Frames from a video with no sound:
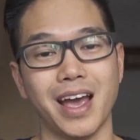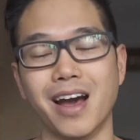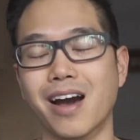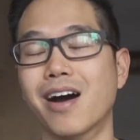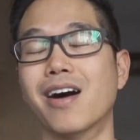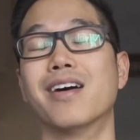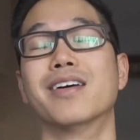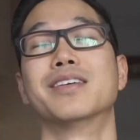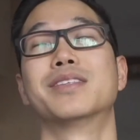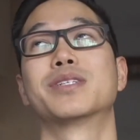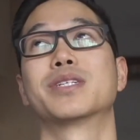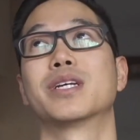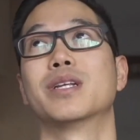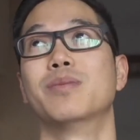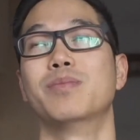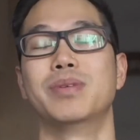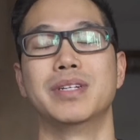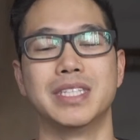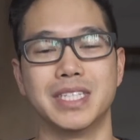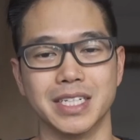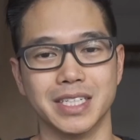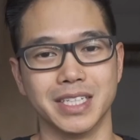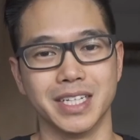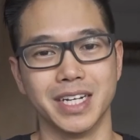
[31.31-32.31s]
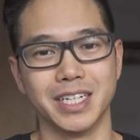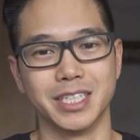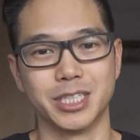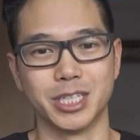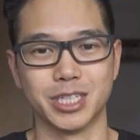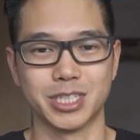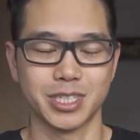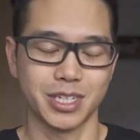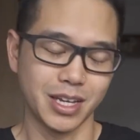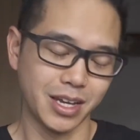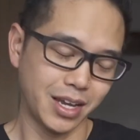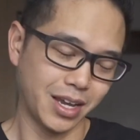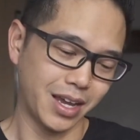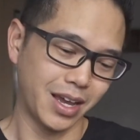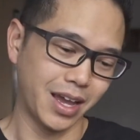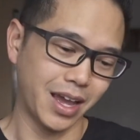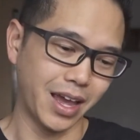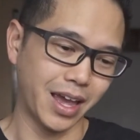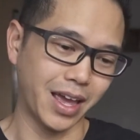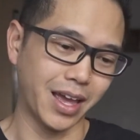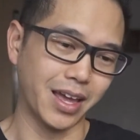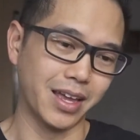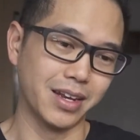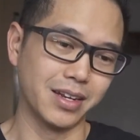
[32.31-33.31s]
Oh, it's gonna be delicious.
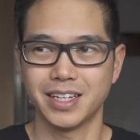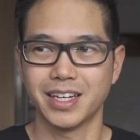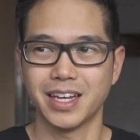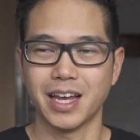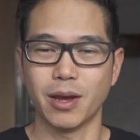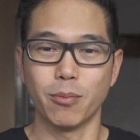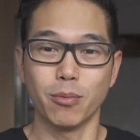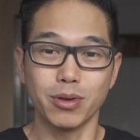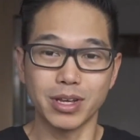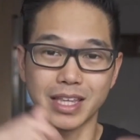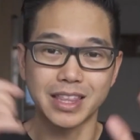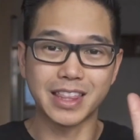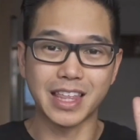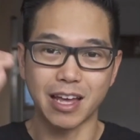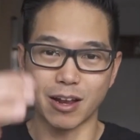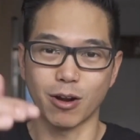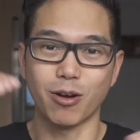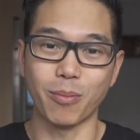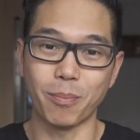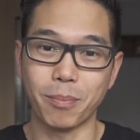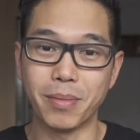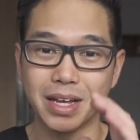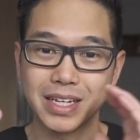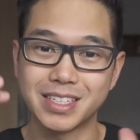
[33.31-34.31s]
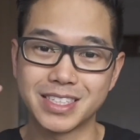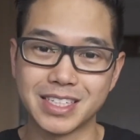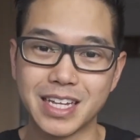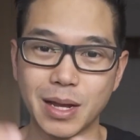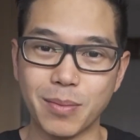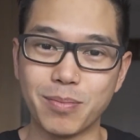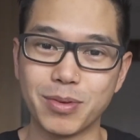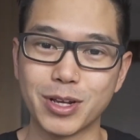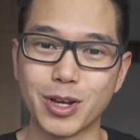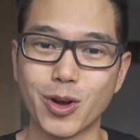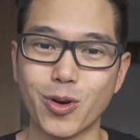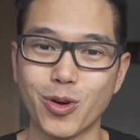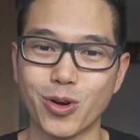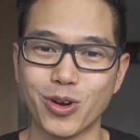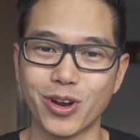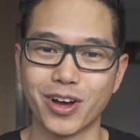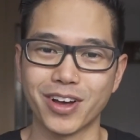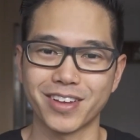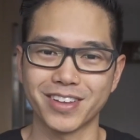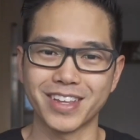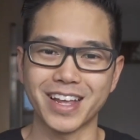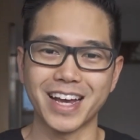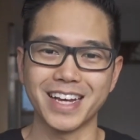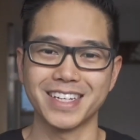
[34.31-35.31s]
And, when we get that all mixed up and going
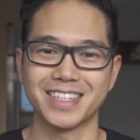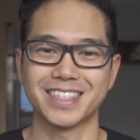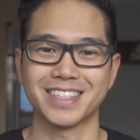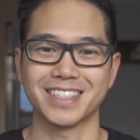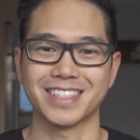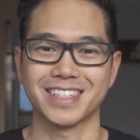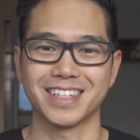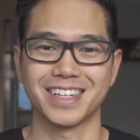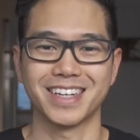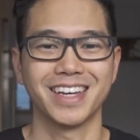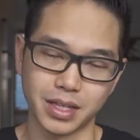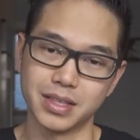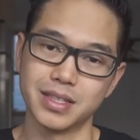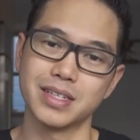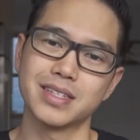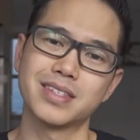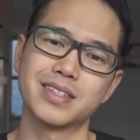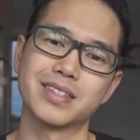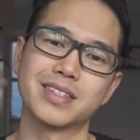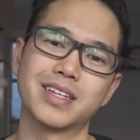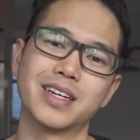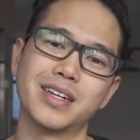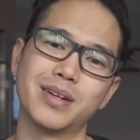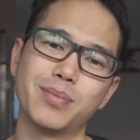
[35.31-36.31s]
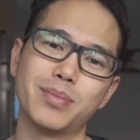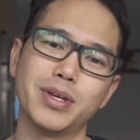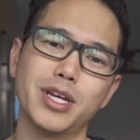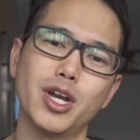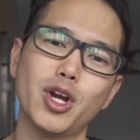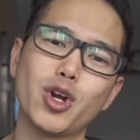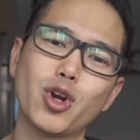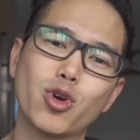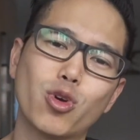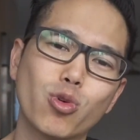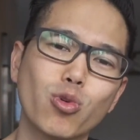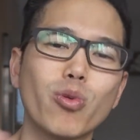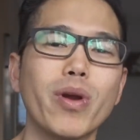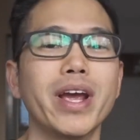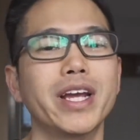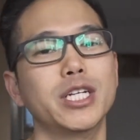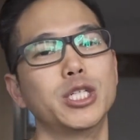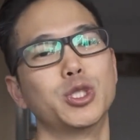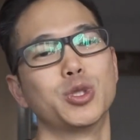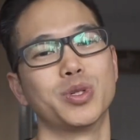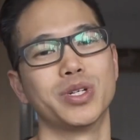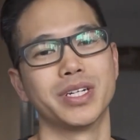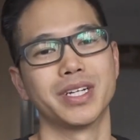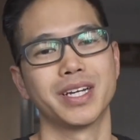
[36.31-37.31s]
all nicely. This is gonna be a great
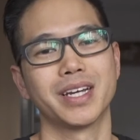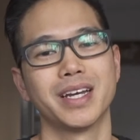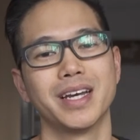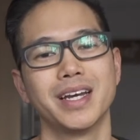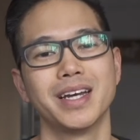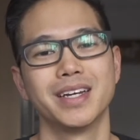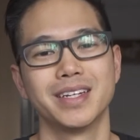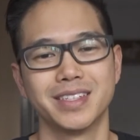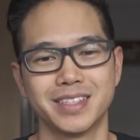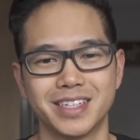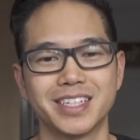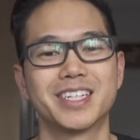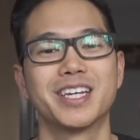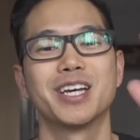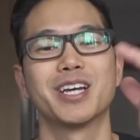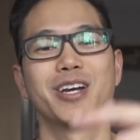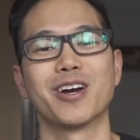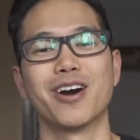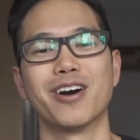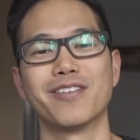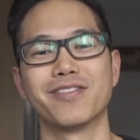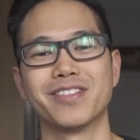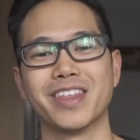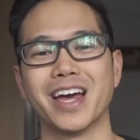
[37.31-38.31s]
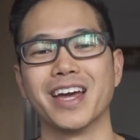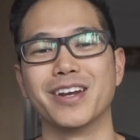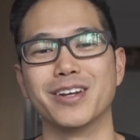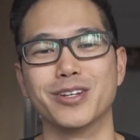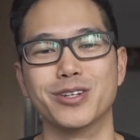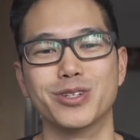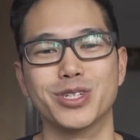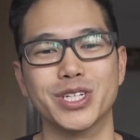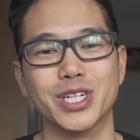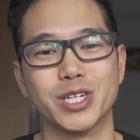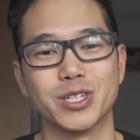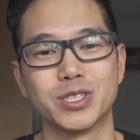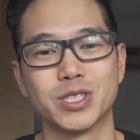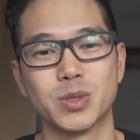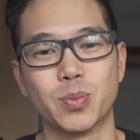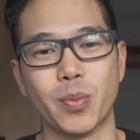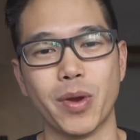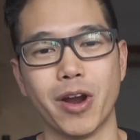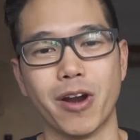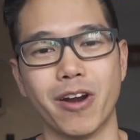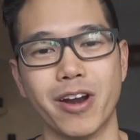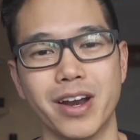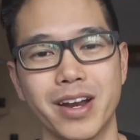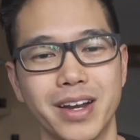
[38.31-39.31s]
drink to kick off that New Year's
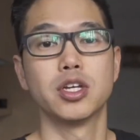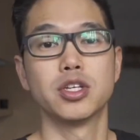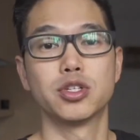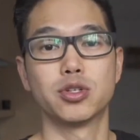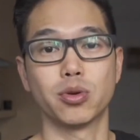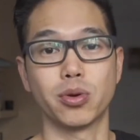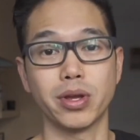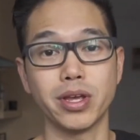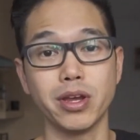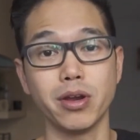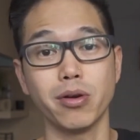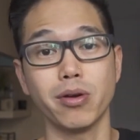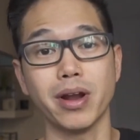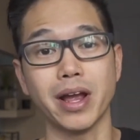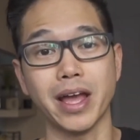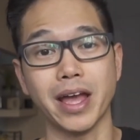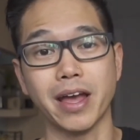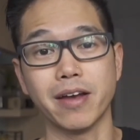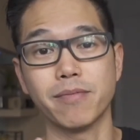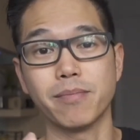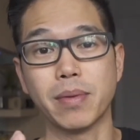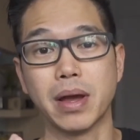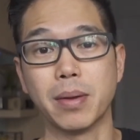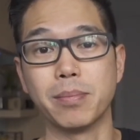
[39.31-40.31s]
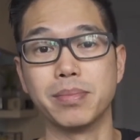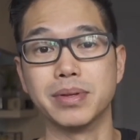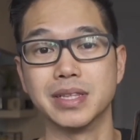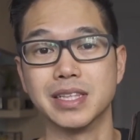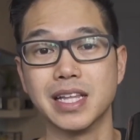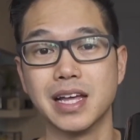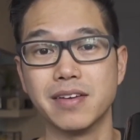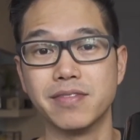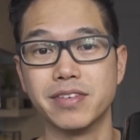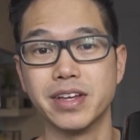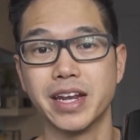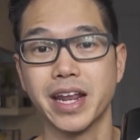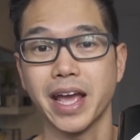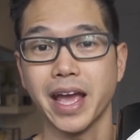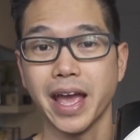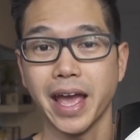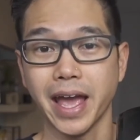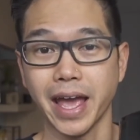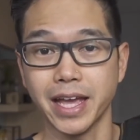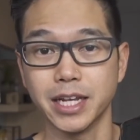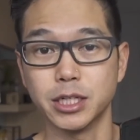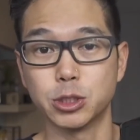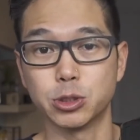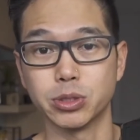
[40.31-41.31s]
spirit. So here I have my beloved
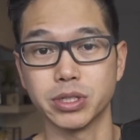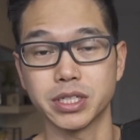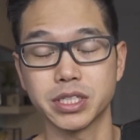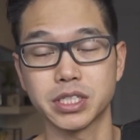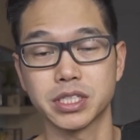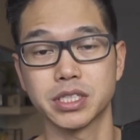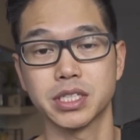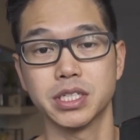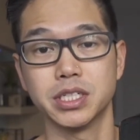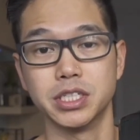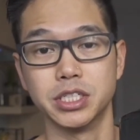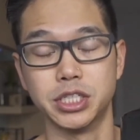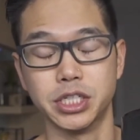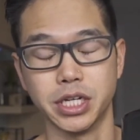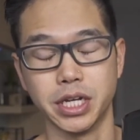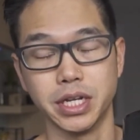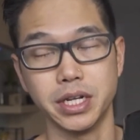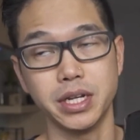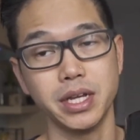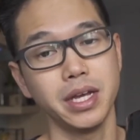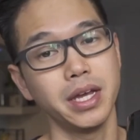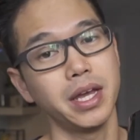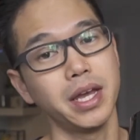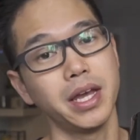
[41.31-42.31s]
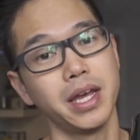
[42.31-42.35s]
Hendrick's gin.